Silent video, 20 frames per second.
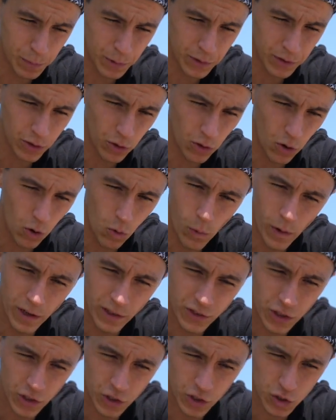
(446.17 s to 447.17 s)
but they're
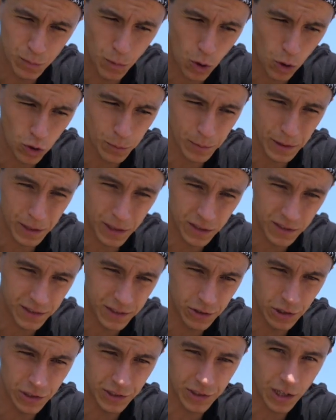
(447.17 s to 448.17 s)
always smaller because
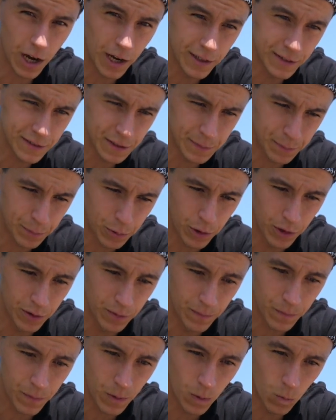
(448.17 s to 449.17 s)
they're designed to put
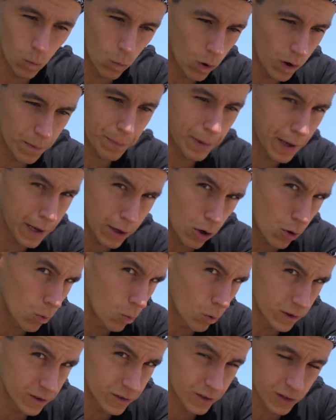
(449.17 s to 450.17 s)
1 peg on
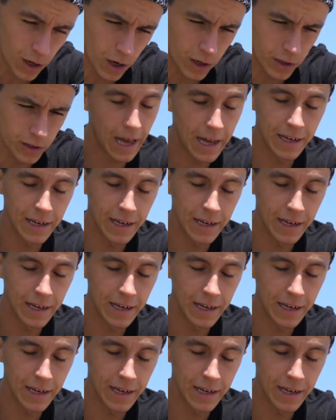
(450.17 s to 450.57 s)
one side.